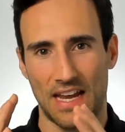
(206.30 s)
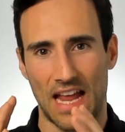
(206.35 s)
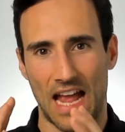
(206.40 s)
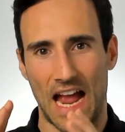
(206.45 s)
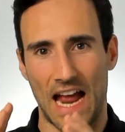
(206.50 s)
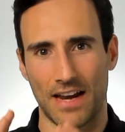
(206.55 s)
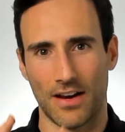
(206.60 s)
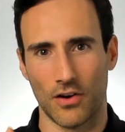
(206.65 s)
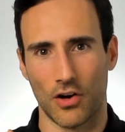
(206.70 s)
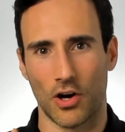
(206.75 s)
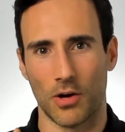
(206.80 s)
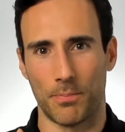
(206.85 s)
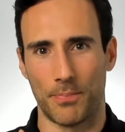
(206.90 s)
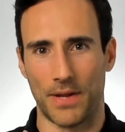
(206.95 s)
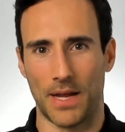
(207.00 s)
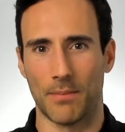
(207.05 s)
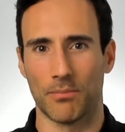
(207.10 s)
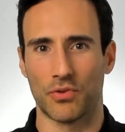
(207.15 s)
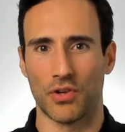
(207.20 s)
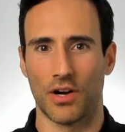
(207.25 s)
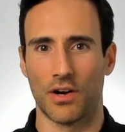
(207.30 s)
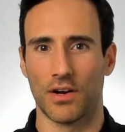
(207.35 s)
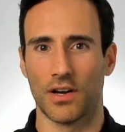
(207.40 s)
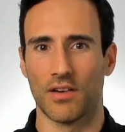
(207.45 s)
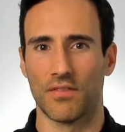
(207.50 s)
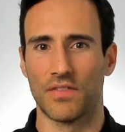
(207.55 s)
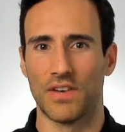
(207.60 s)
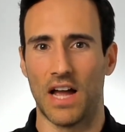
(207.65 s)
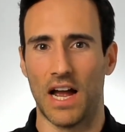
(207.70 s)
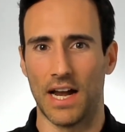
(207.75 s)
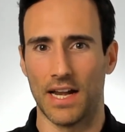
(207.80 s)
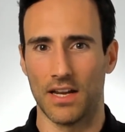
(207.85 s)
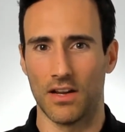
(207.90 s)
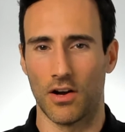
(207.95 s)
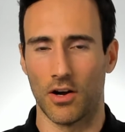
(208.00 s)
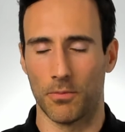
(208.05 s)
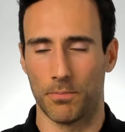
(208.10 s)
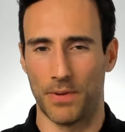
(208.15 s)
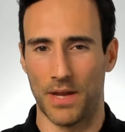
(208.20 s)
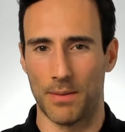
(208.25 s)
and an RPM target of 90
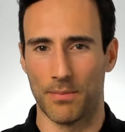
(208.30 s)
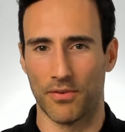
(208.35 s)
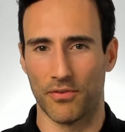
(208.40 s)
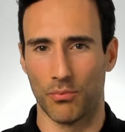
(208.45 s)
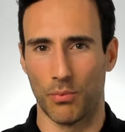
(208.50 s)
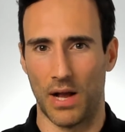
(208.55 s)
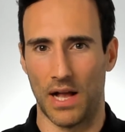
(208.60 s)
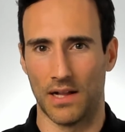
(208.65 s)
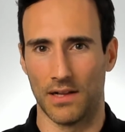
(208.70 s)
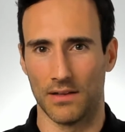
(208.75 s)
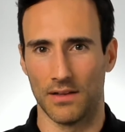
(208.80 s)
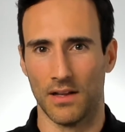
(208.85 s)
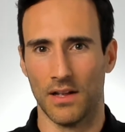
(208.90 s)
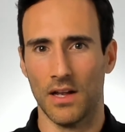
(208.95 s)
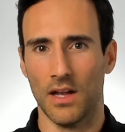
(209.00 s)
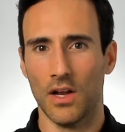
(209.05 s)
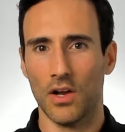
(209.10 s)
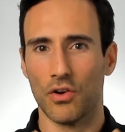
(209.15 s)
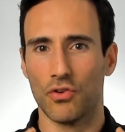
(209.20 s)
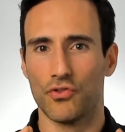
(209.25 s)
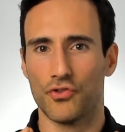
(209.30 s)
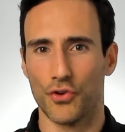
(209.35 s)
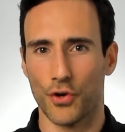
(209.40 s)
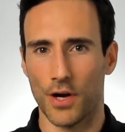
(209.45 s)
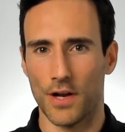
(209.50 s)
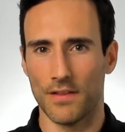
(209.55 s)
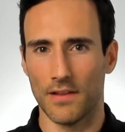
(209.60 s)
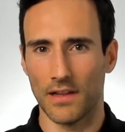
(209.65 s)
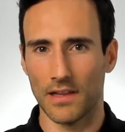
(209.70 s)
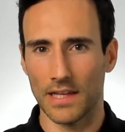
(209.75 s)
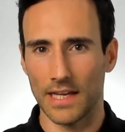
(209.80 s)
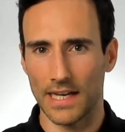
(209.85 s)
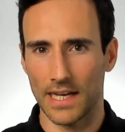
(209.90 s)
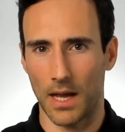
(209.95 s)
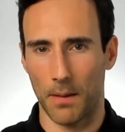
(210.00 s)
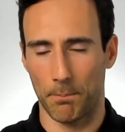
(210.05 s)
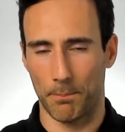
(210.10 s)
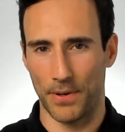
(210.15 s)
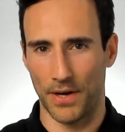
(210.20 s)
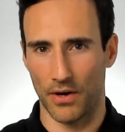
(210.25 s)
RPM as well. During the
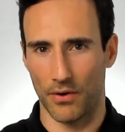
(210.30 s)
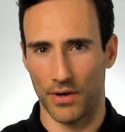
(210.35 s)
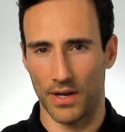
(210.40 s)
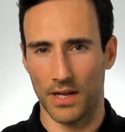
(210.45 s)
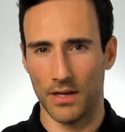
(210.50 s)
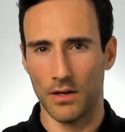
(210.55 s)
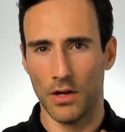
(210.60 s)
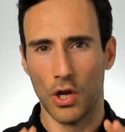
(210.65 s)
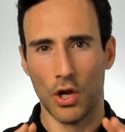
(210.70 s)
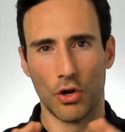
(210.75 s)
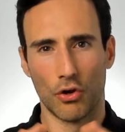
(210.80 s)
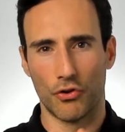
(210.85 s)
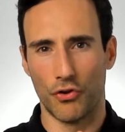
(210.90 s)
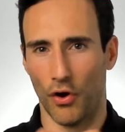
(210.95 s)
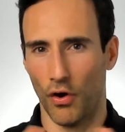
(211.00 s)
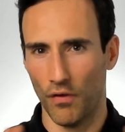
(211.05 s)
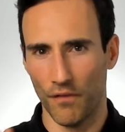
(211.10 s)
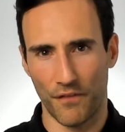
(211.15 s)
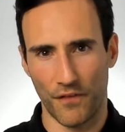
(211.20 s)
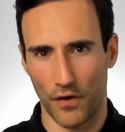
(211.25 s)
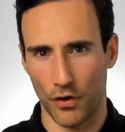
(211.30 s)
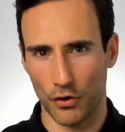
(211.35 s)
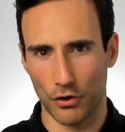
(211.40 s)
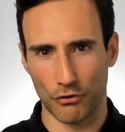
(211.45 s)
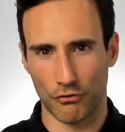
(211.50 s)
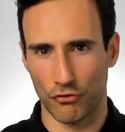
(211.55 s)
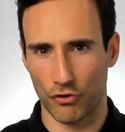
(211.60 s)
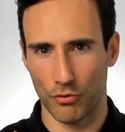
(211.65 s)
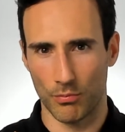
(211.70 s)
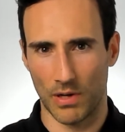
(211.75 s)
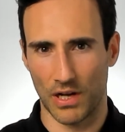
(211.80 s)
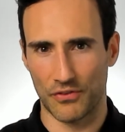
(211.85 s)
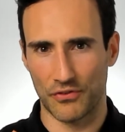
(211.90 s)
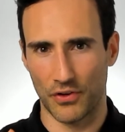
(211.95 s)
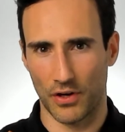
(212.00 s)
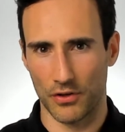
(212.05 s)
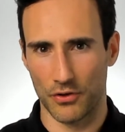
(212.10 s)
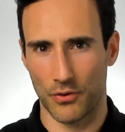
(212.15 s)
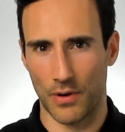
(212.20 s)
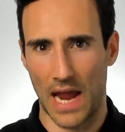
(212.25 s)
lead-up period, don't focus too much
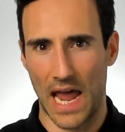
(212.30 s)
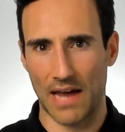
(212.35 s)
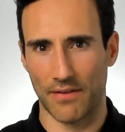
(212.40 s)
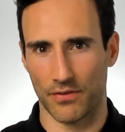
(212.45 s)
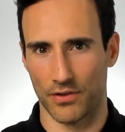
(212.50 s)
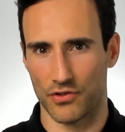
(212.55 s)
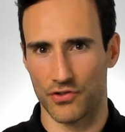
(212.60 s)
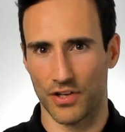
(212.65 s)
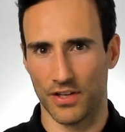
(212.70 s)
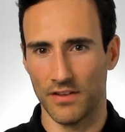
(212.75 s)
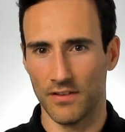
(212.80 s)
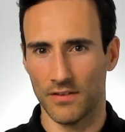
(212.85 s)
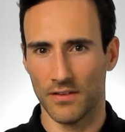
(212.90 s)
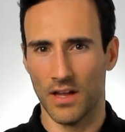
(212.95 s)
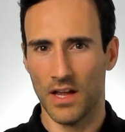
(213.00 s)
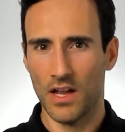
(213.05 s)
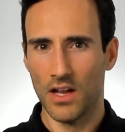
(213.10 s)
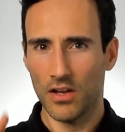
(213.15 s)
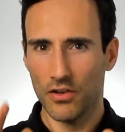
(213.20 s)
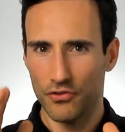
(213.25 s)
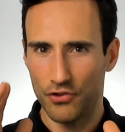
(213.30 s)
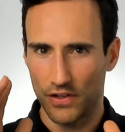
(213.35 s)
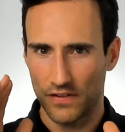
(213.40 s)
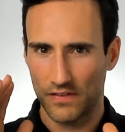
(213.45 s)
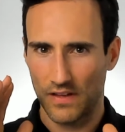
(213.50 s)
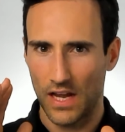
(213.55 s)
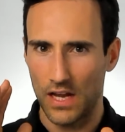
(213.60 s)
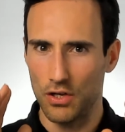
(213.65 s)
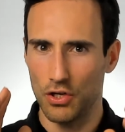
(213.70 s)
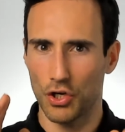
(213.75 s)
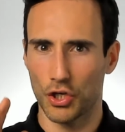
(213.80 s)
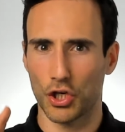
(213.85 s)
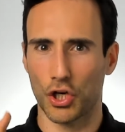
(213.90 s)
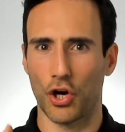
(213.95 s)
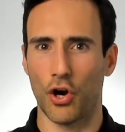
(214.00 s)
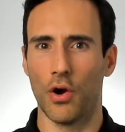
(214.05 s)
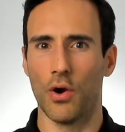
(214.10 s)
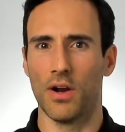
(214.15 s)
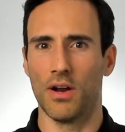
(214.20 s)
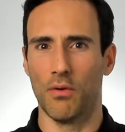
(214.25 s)
on your averages. Just get your
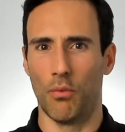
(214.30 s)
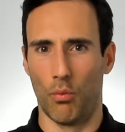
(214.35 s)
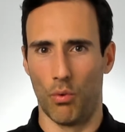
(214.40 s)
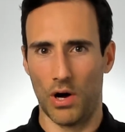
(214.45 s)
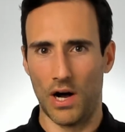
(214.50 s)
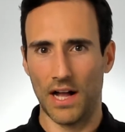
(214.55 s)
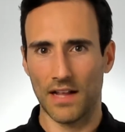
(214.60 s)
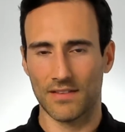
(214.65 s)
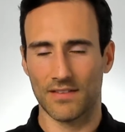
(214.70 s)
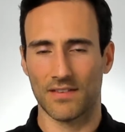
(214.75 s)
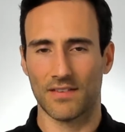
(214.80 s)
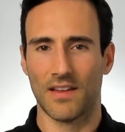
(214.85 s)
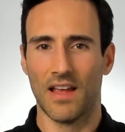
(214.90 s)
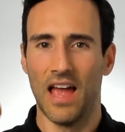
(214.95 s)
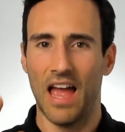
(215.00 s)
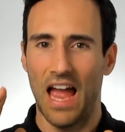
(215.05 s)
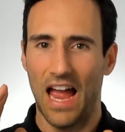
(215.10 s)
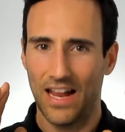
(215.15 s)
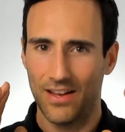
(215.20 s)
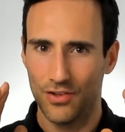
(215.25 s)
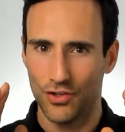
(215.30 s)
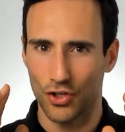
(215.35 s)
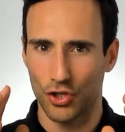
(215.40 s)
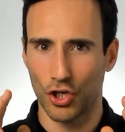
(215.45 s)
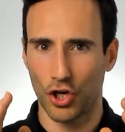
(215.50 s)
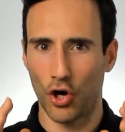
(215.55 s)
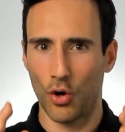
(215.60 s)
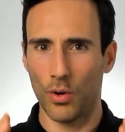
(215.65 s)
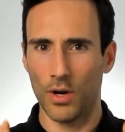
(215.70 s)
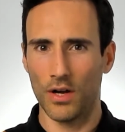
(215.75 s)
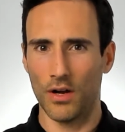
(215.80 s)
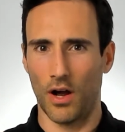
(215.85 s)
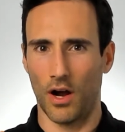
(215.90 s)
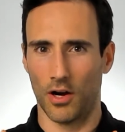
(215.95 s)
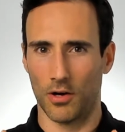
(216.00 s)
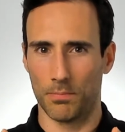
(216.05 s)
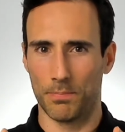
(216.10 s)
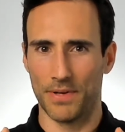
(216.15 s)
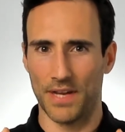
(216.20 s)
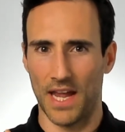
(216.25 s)
current watts and your current
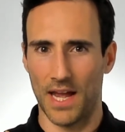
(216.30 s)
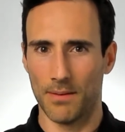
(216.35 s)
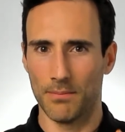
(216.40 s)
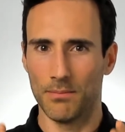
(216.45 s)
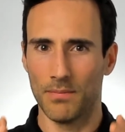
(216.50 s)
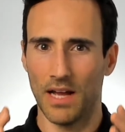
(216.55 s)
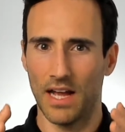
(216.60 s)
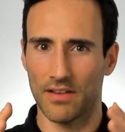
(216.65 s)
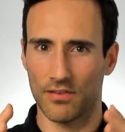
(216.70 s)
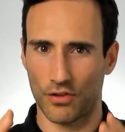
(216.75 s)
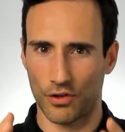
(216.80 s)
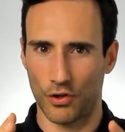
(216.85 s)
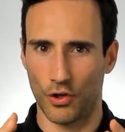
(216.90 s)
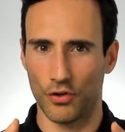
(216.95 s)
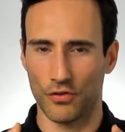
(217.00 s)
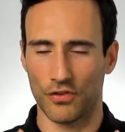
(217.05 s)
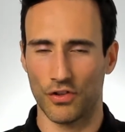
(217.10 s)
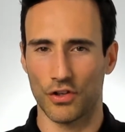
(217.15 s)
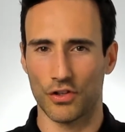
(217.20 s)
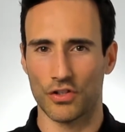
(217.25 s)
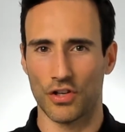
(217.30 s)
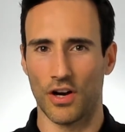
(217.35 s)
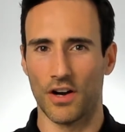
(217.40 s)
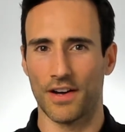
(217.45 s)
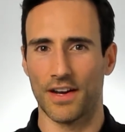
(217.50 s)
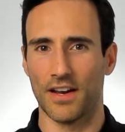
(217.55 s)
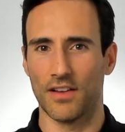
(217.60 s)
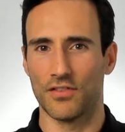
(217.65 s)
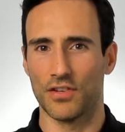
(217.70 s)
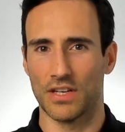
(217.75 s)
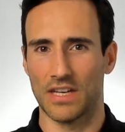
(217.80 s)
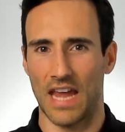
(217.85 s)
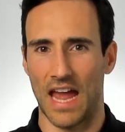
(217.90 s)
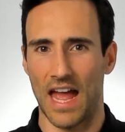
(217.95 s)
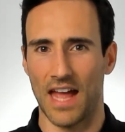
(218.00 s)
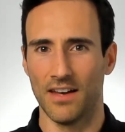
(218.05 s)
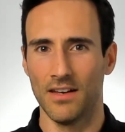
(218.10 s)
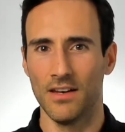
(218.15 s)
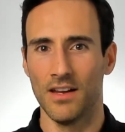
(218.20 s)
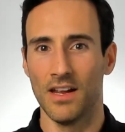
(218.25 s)
RPM as close to the target as you can.